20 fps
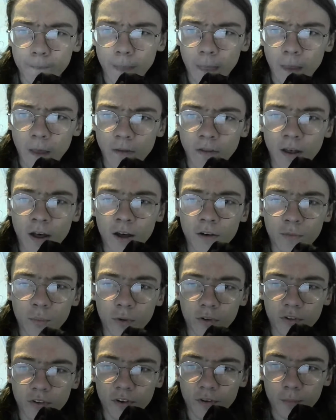that I've
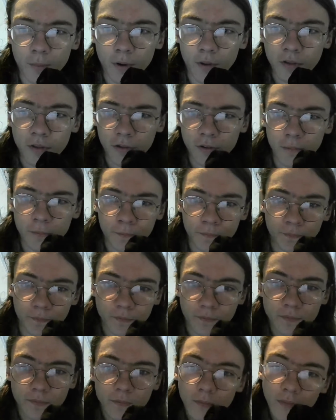watched this month
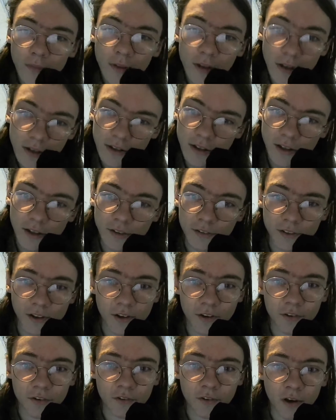is
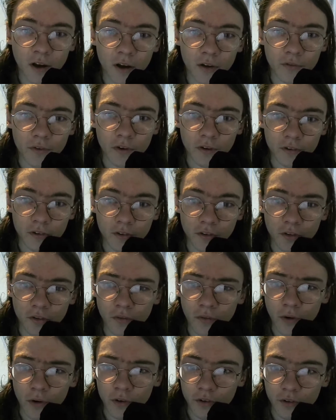Star vs. the
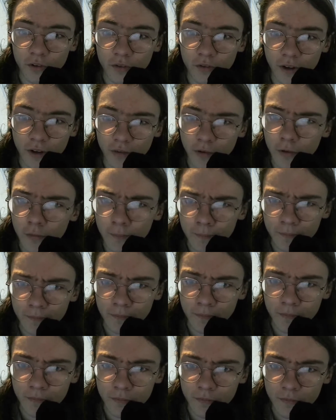Forces of Evil
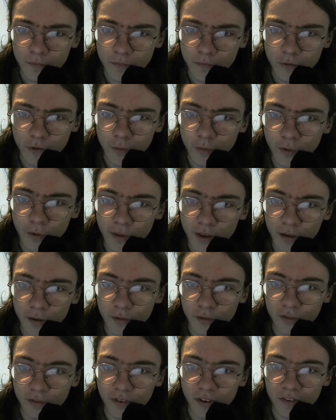from
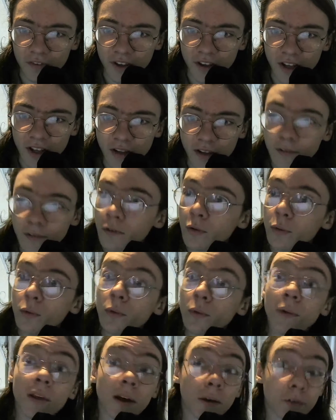2015 to
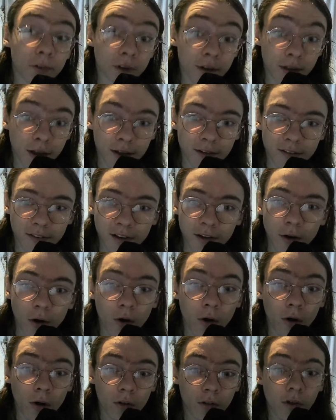2019,
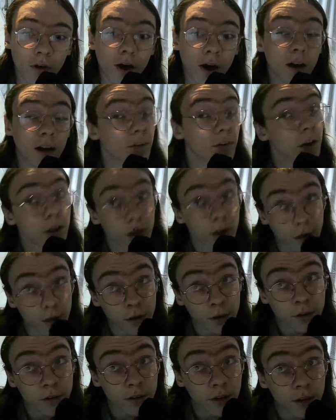although I've
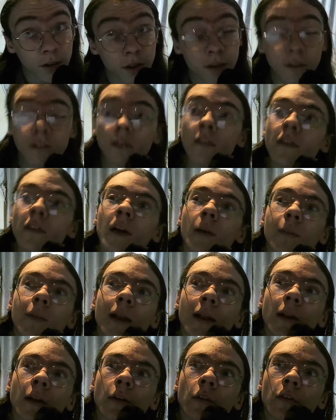heard that they're
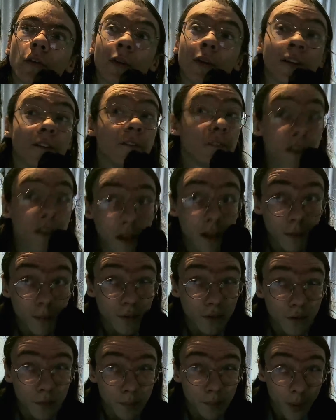planning on doing a film
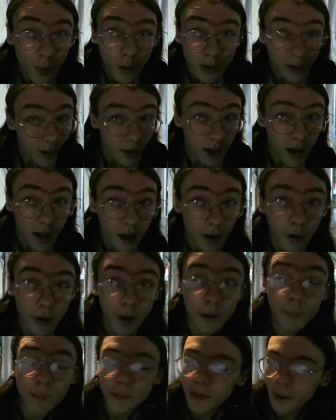at some point.
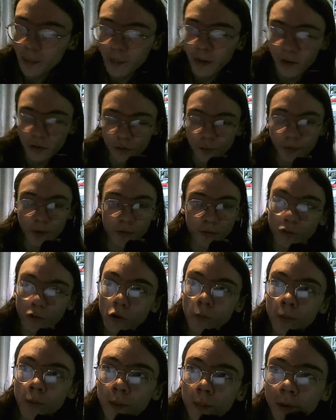That might just be a
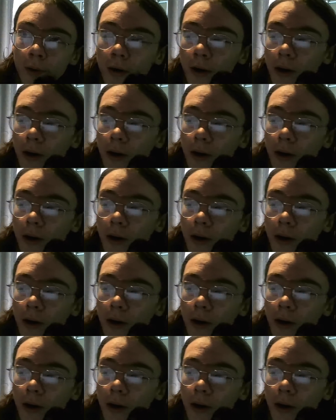rumour, but